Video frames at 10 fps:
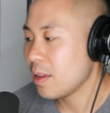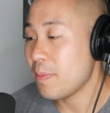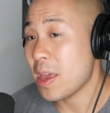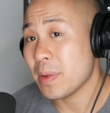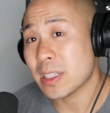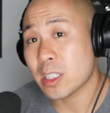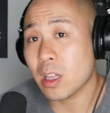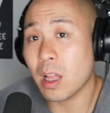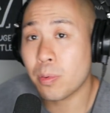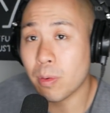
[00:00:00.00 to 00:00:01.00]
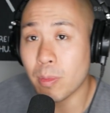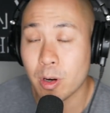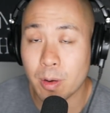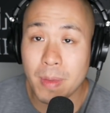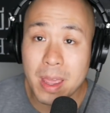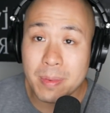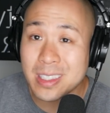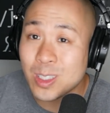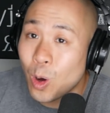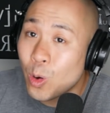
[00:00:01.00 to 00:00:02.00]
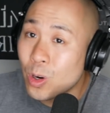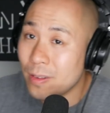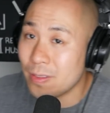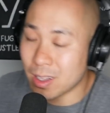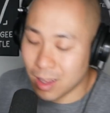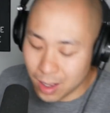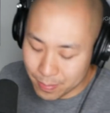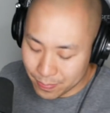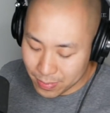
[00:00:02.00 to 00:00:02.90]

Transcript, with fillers: Maybe it's a club promoter. Maybe it's the owner of the club.